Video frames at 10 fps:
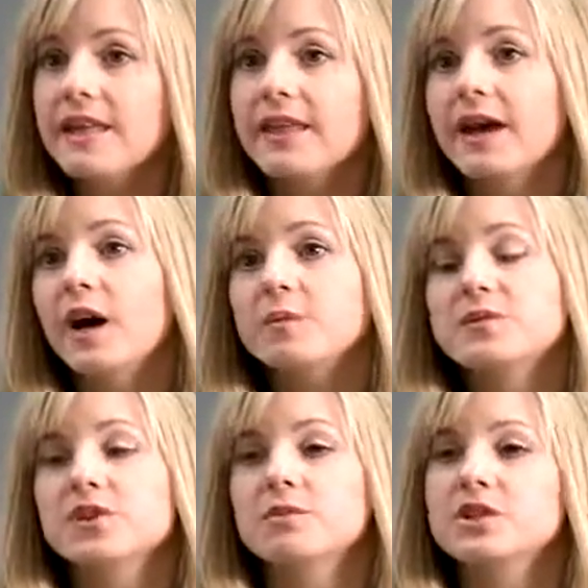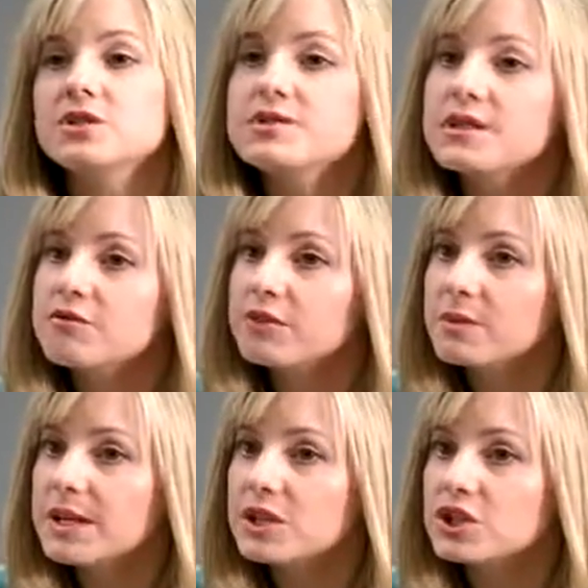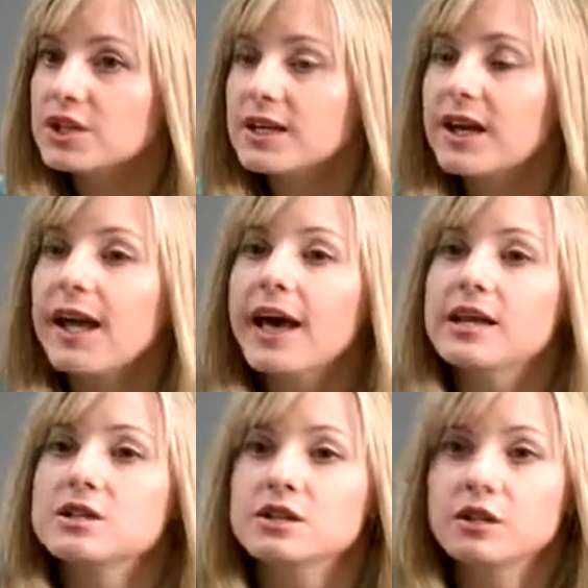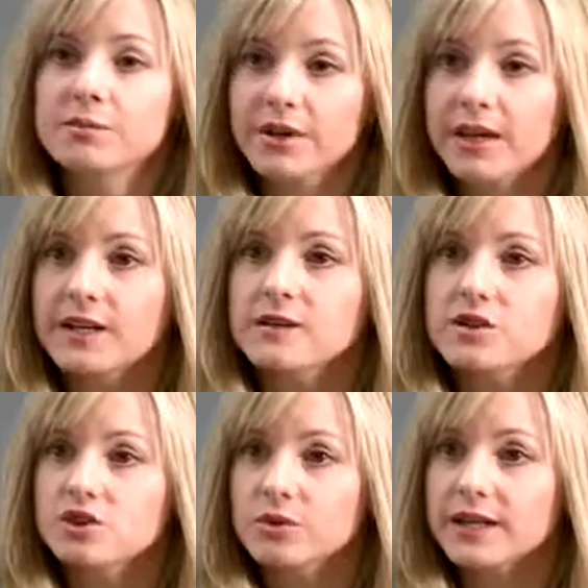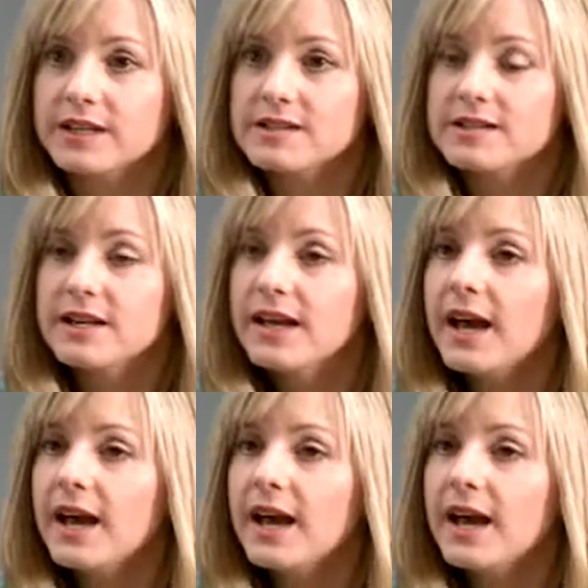that helps to reduce inflammation and to lubricate lubricate the joints.